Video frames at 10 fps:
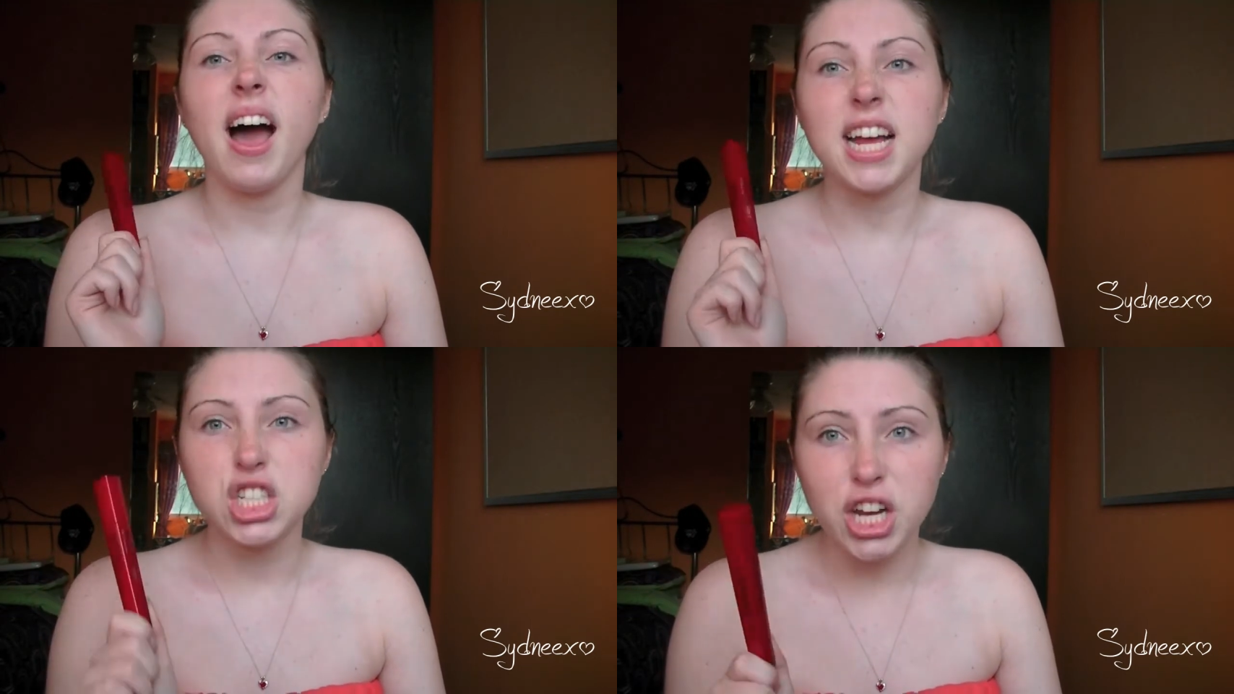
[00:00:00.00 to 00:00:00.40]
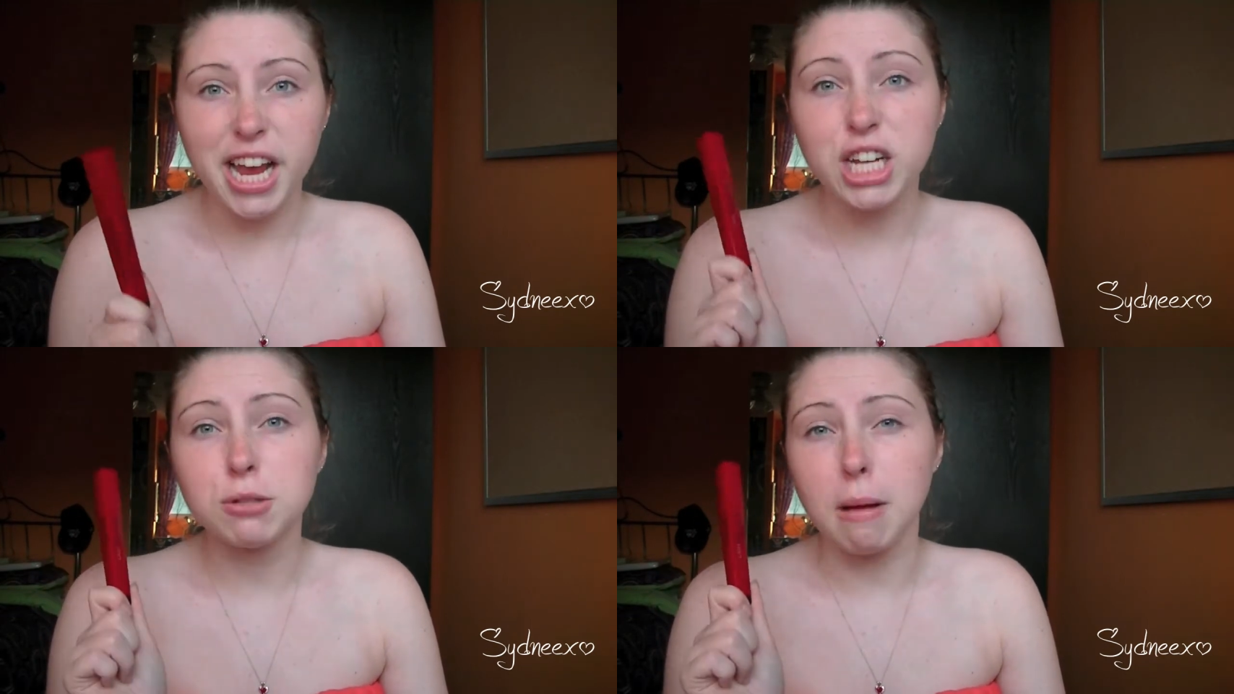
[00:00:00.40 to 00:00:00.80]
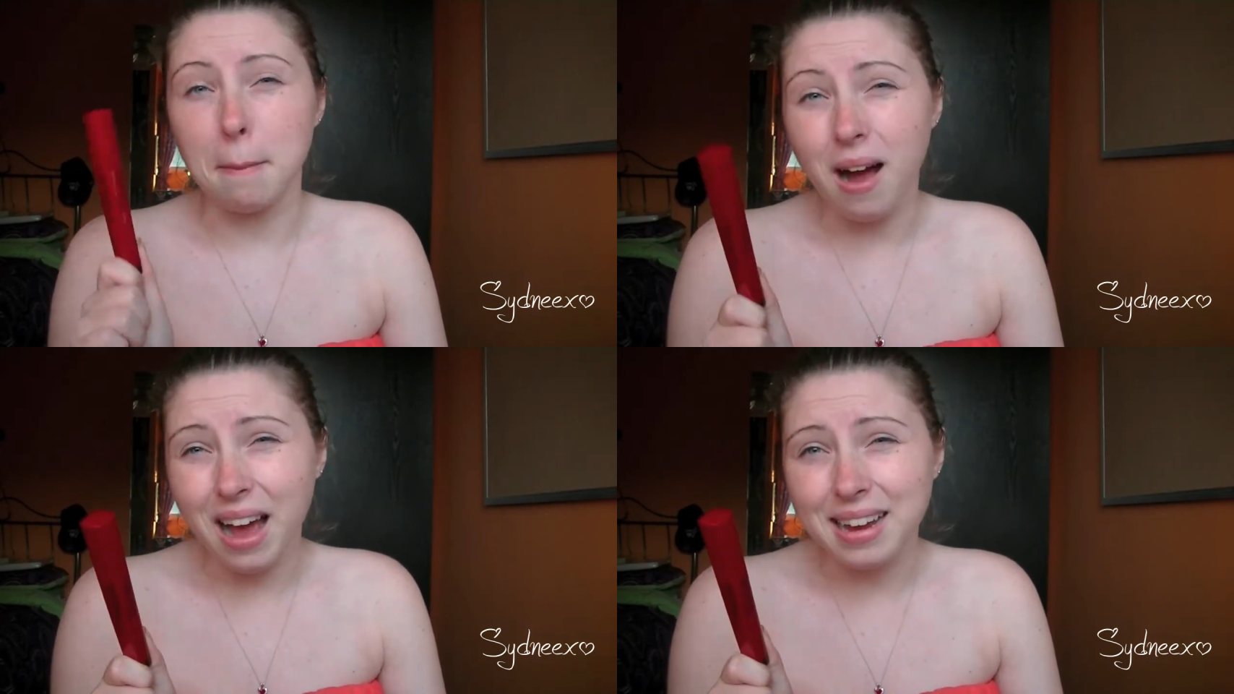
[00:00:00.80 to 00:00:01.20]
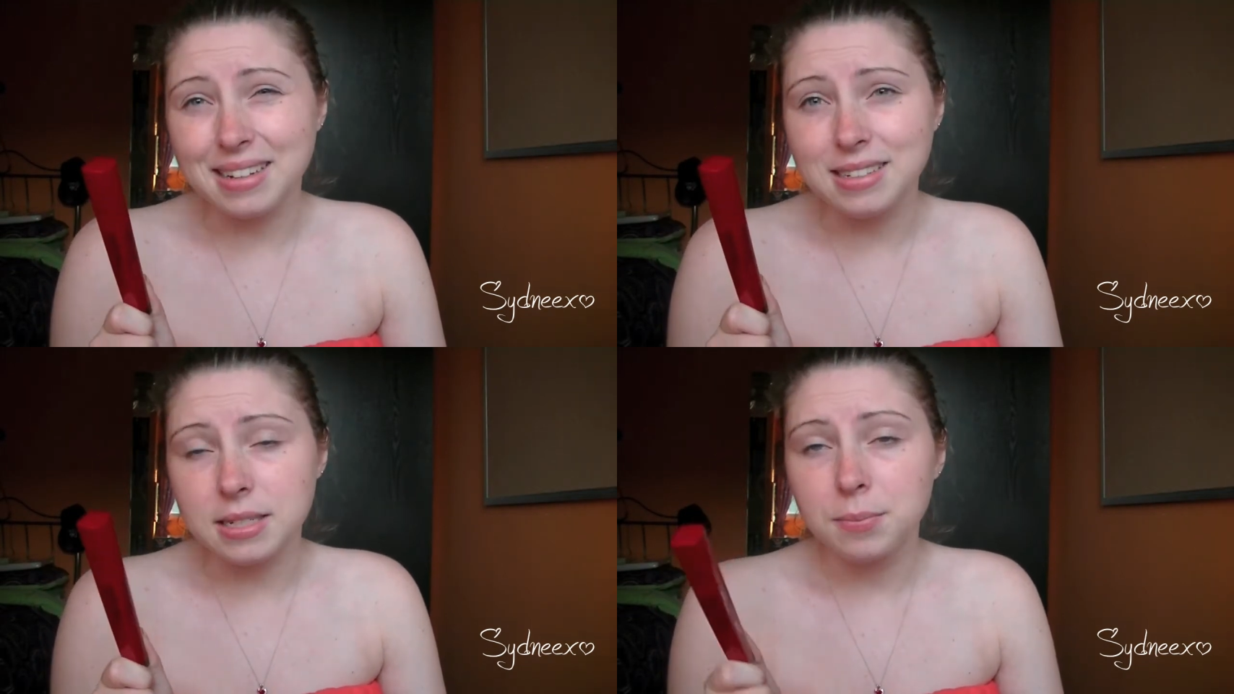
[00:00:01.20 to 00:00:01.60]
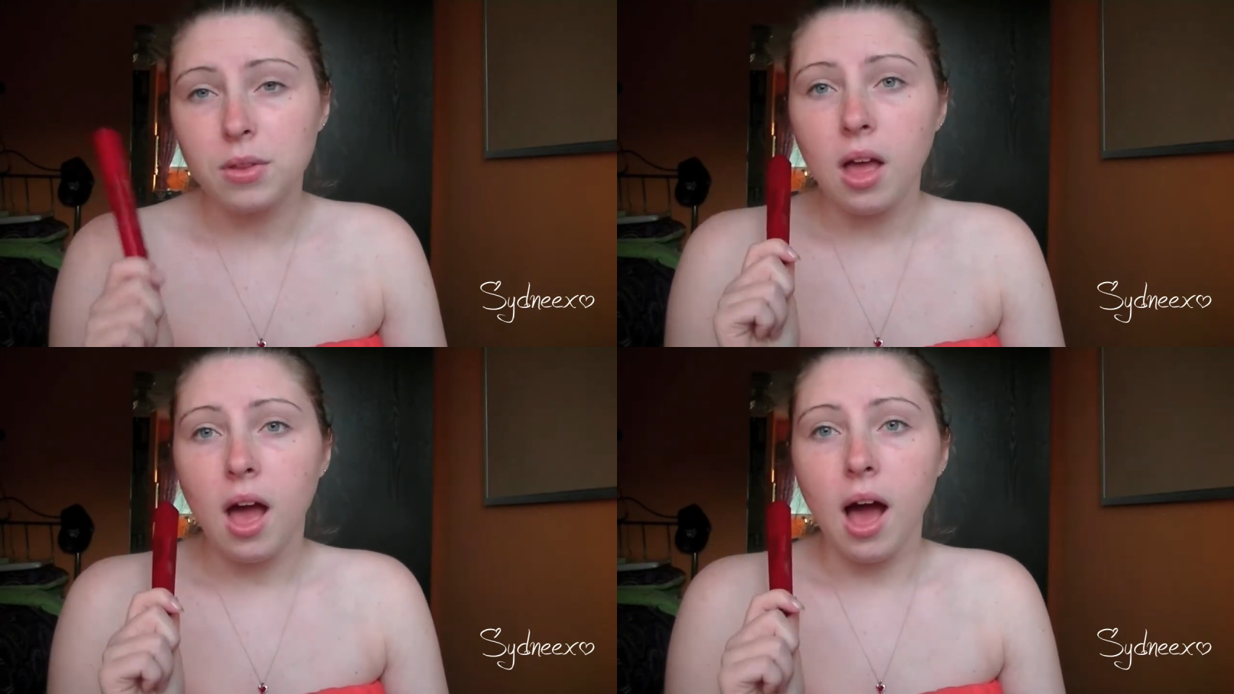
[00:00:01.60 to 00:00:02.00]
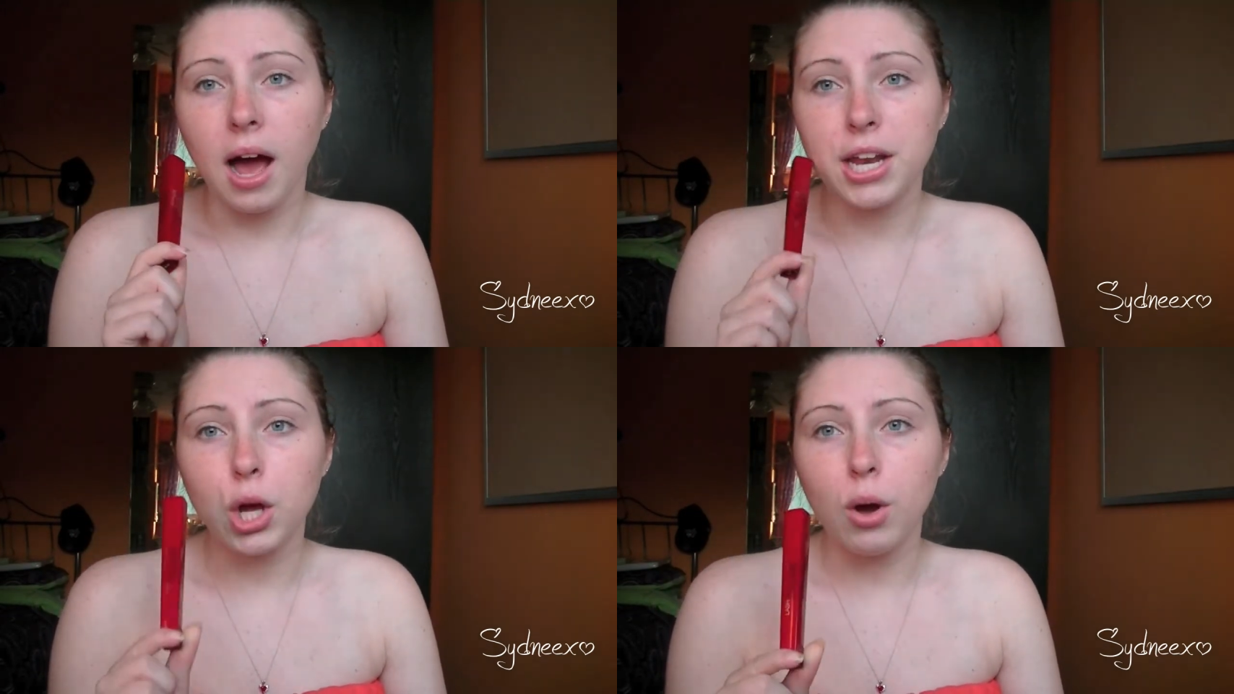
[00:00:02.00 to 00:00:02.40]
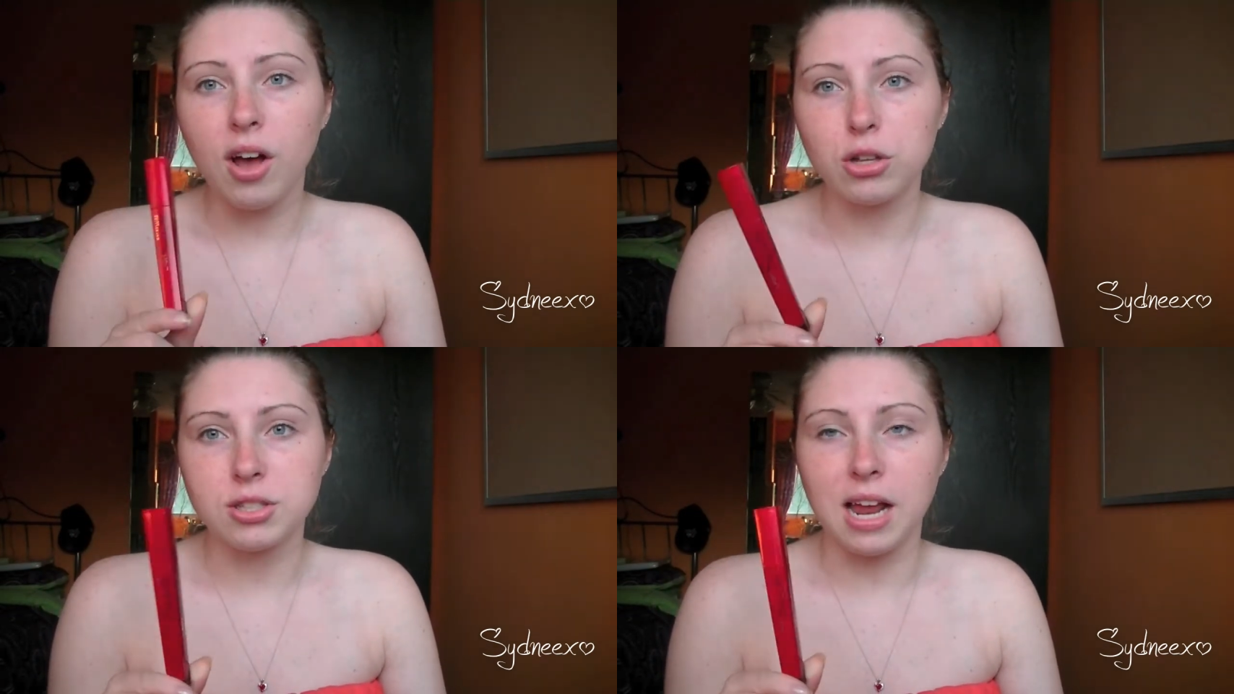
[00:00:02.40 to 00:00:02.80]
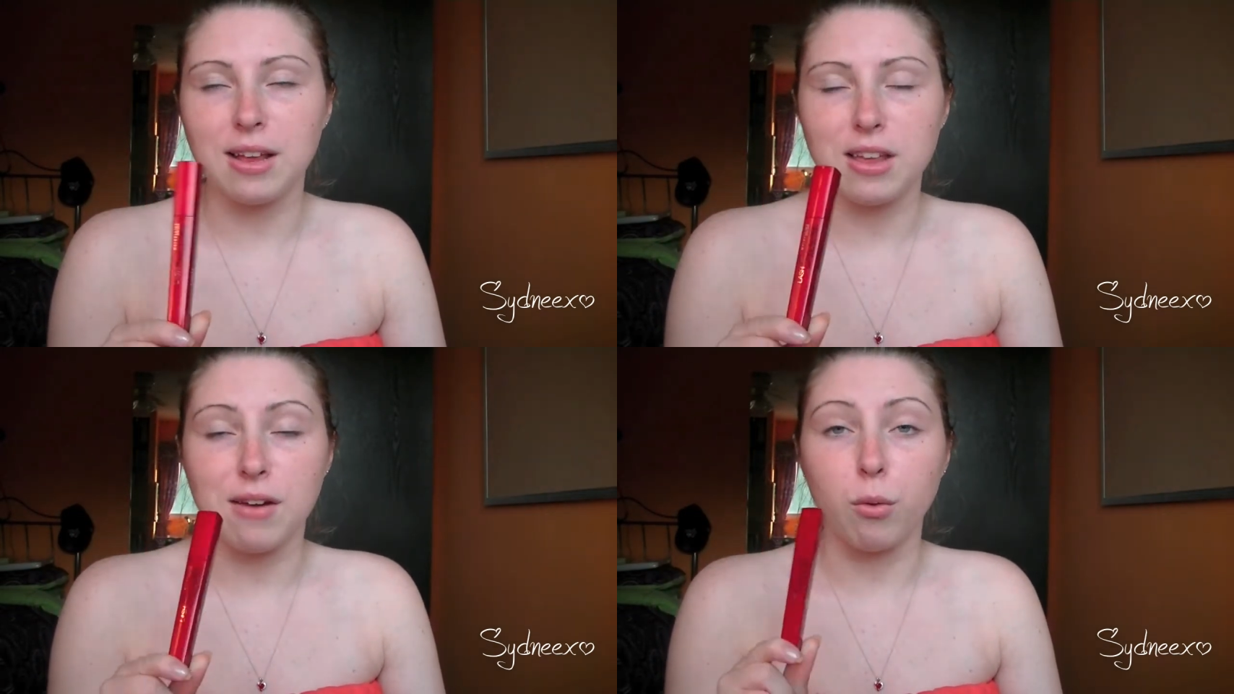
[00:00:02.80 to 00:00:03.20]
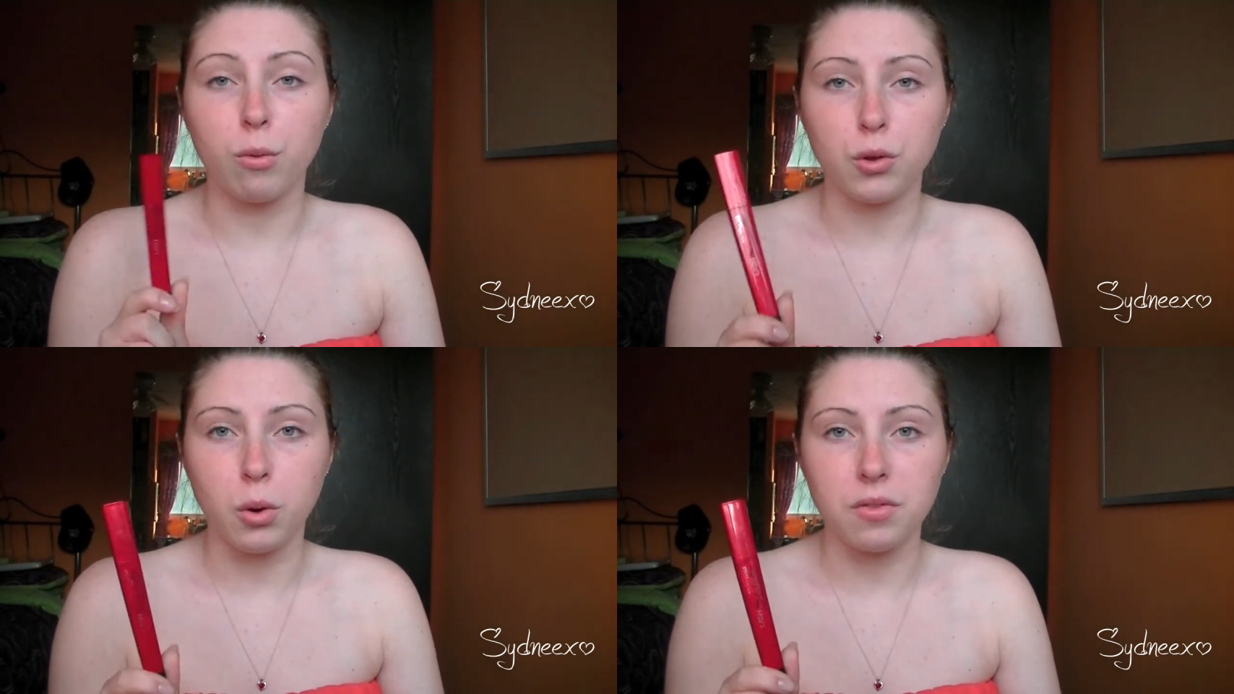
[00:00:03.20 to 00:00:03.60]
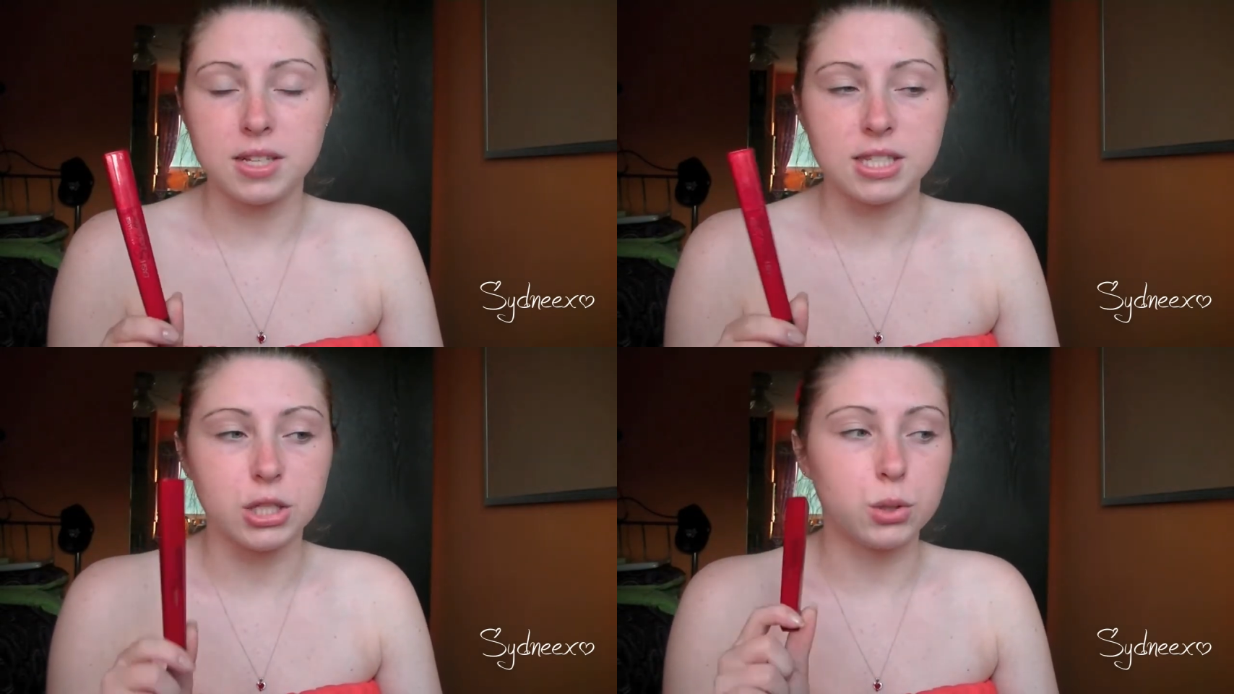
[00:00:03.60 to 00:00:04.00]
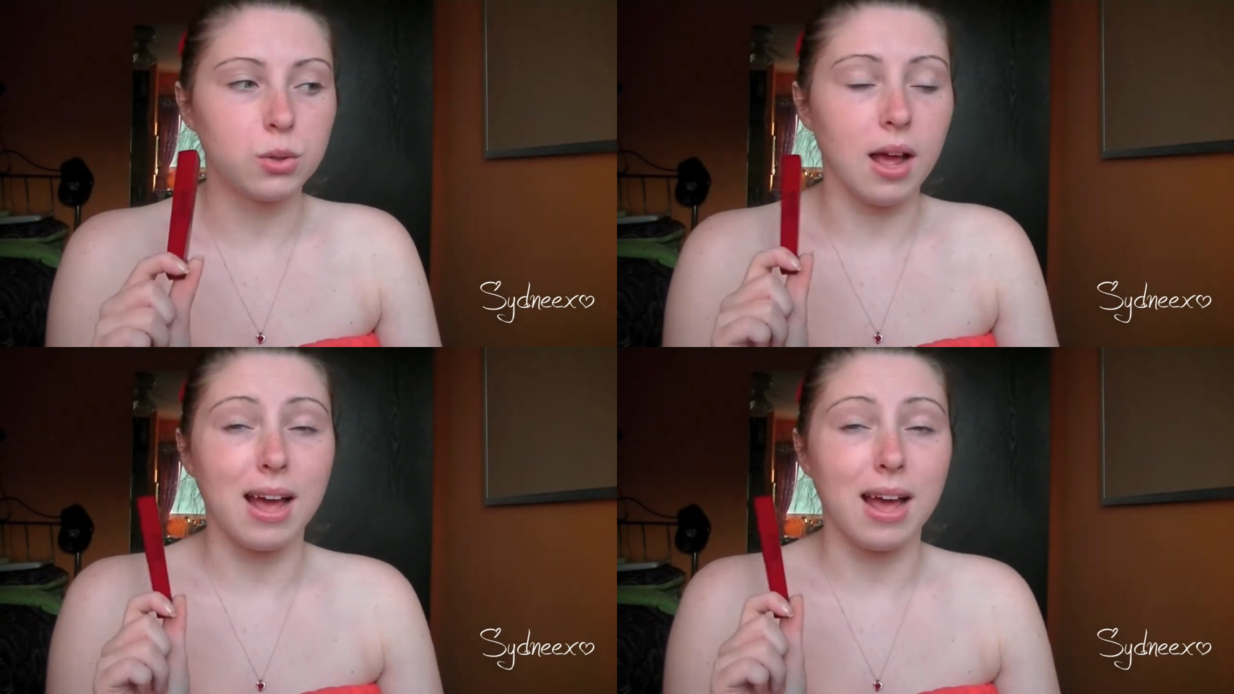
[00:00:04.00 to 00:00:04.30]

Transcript: I changed my mind. I know I also said I was going to have a review on this soon.